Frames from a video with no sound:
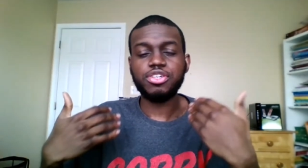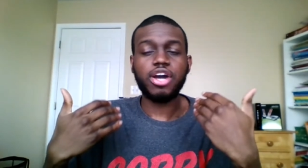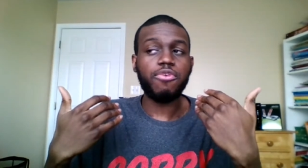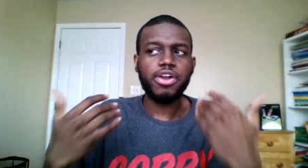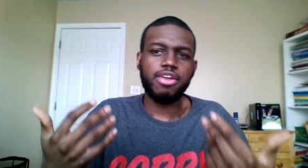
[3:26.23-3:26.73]
So
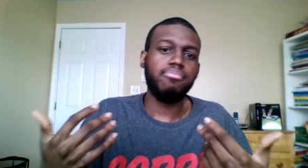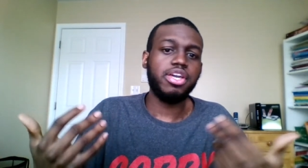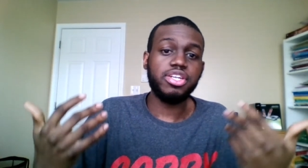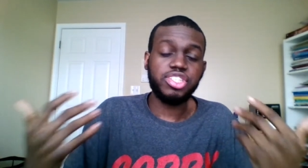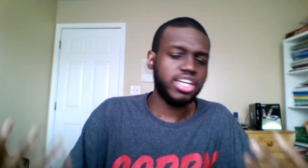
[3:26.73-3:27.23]
I
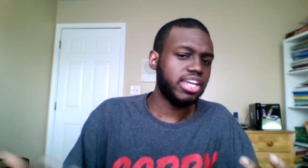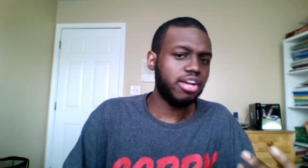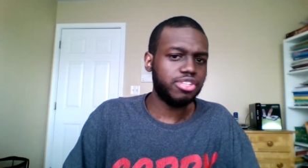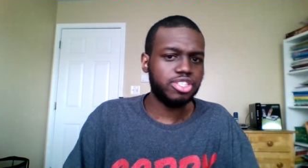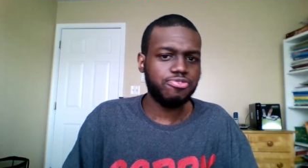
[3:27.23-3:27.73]
recommend you checking
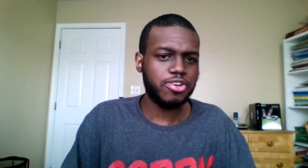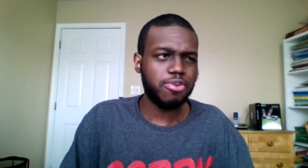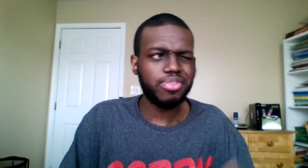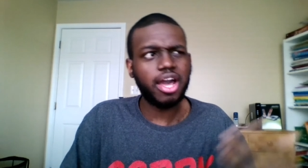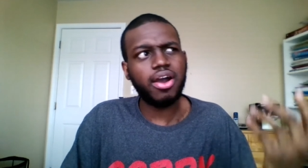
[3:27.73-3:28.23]
out this
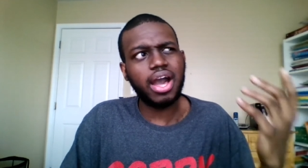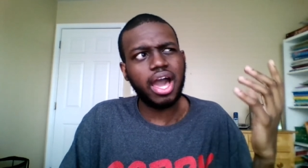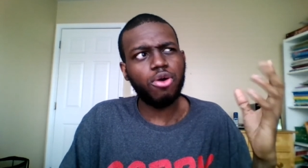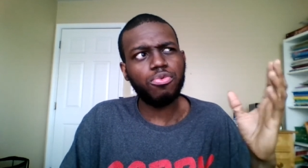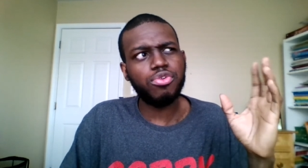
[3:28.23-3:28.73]
film. Now,
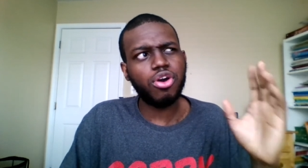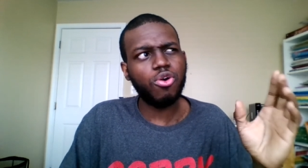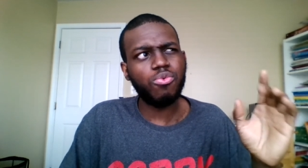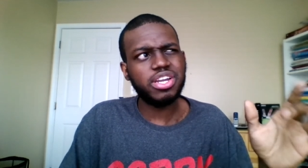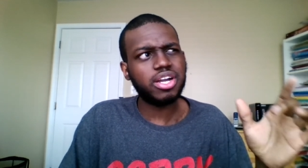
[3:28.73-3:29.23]
I don't
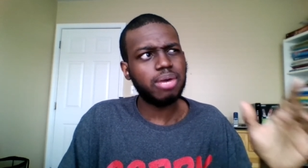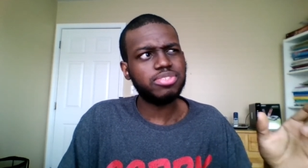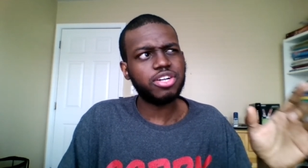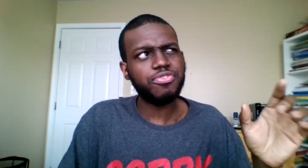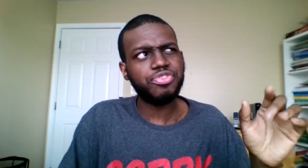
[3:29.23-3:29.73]
know when it
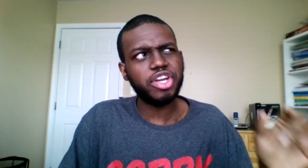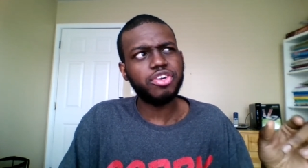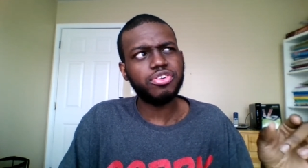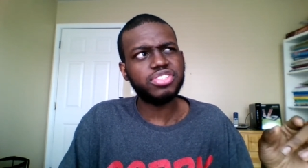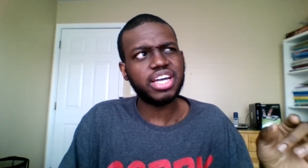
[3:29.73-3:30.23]
comes out in
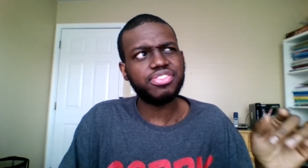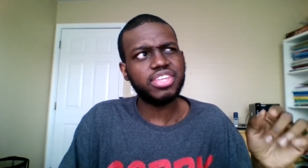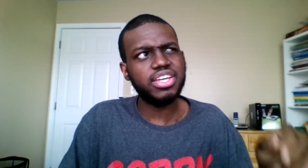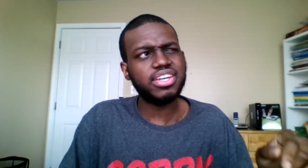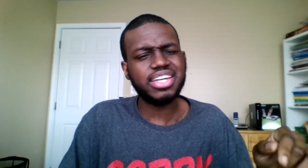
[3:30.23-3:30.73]
theaters. I
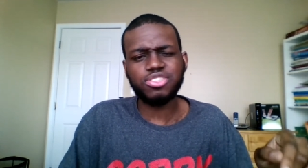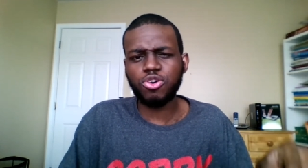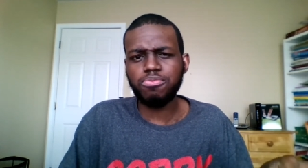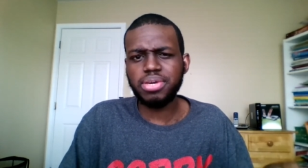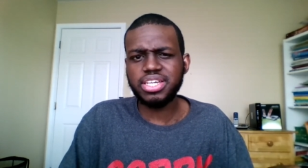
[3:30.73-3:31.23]
think it's
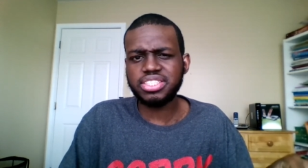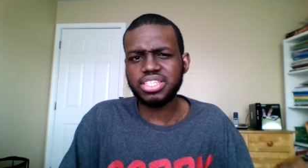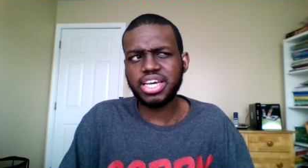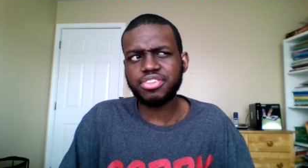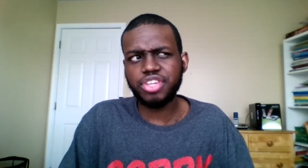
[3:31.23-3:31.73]
going to be in
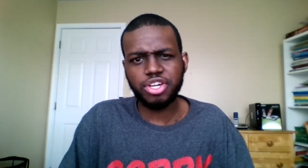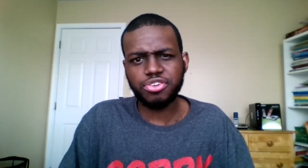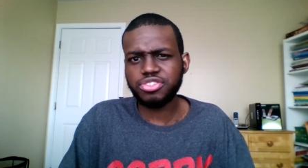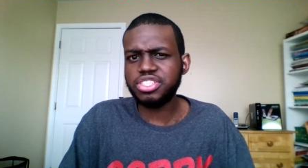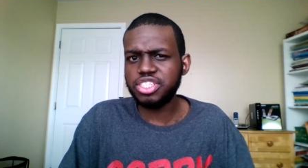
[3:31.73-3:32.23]
select
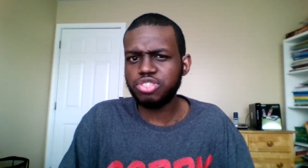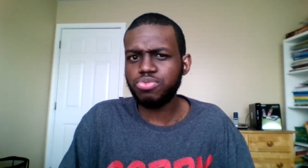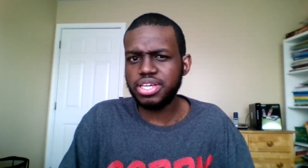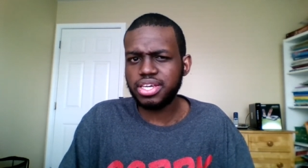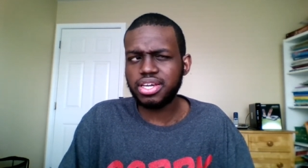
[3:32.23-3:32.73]
theaters this
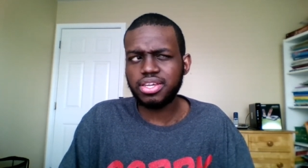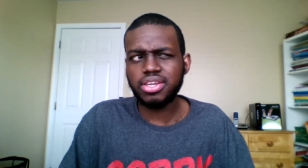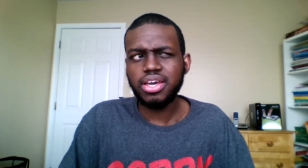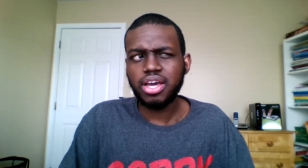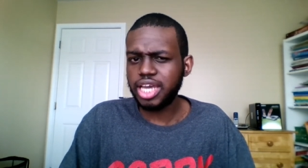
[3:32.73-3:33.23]
weekend.
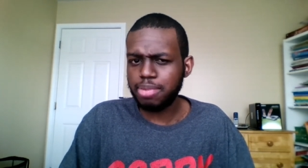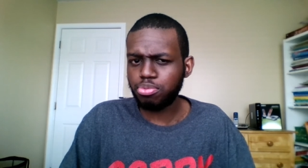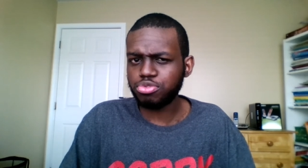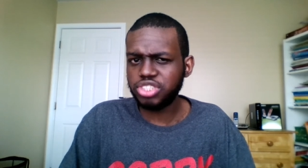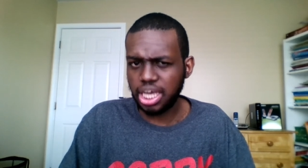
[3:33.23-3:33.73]

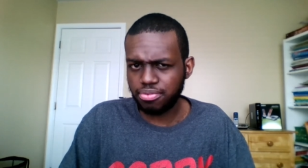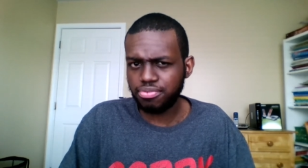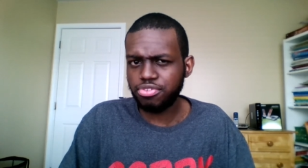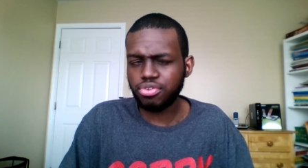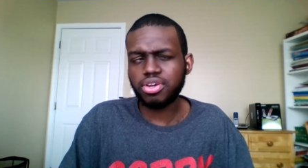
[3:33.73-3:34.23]
April
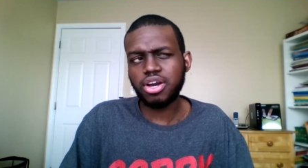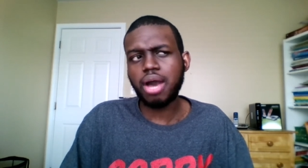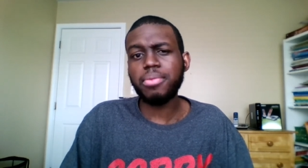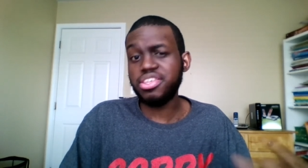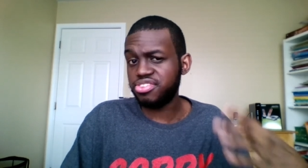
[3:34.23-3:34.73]
7th is going to
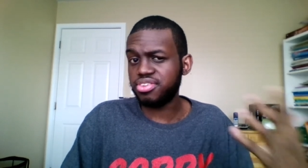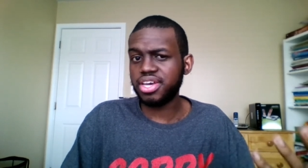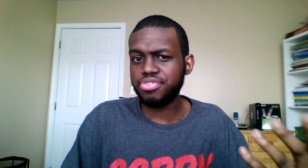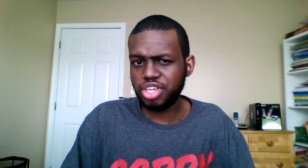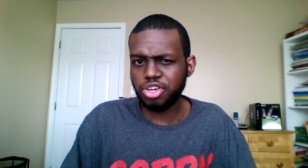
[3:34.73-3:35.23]
come in
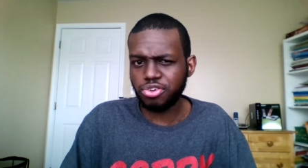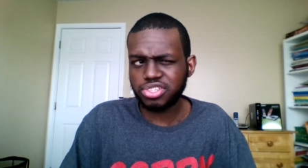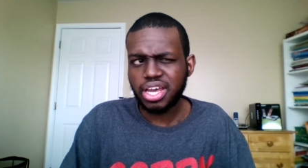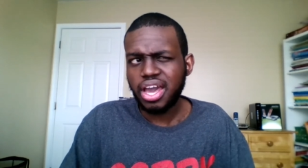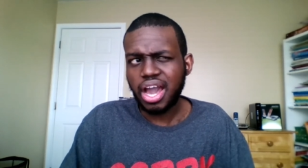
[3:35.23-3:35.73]
select
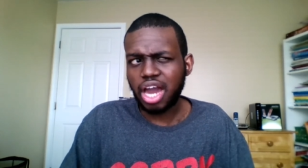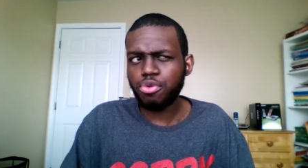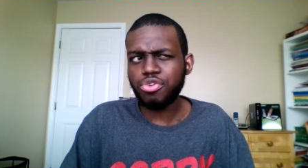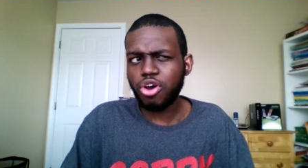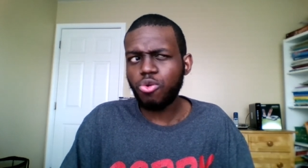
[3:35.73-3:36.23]
theaters. I
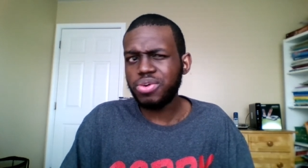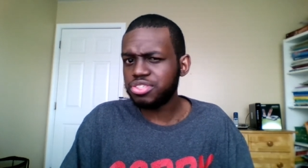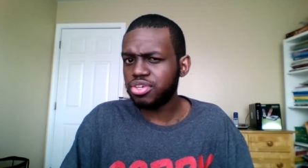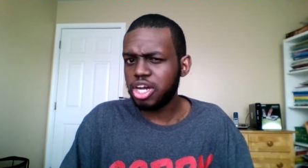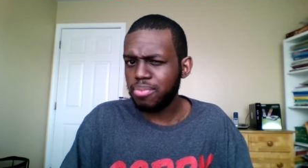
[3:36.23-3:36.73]
don't know when
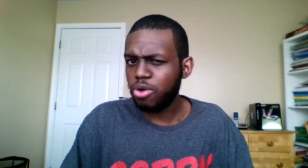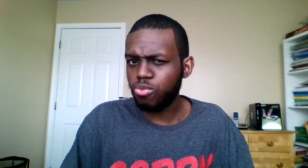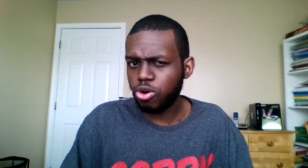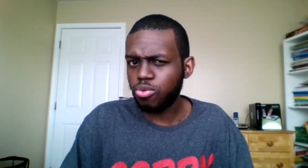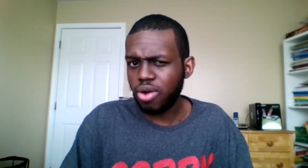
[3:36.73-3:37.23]
it's going to come out
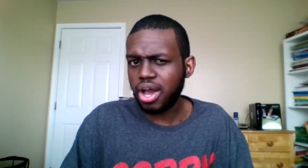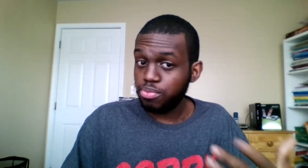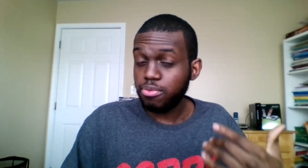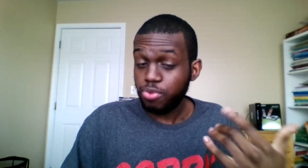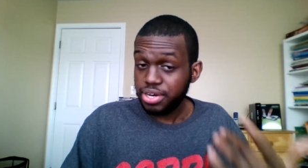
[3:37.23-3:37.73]
worldwide.
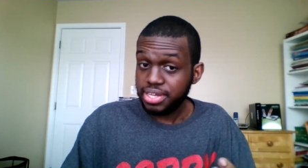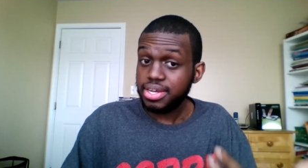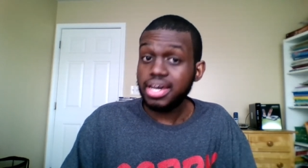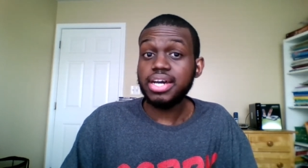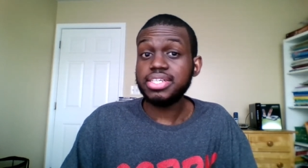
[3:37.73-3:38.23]
But when it
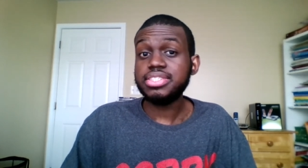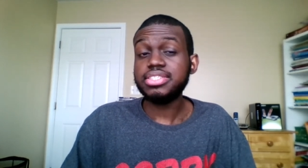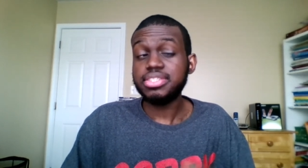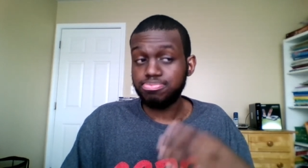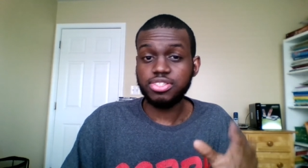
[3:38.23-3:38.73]

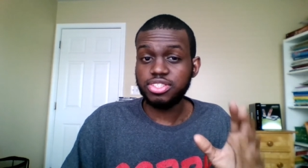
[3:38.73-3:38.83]
does,